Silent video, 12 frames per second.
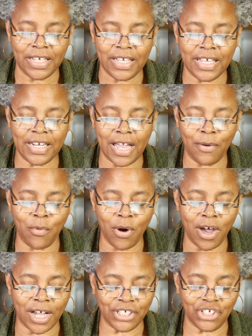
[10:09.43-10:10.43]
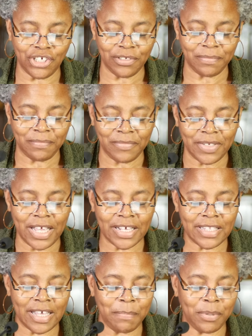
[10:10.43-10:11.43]
And I watch
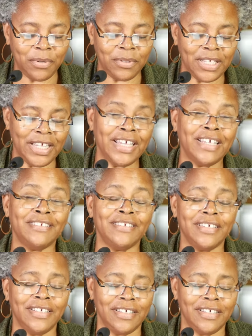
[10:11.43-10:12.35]
as they pull in.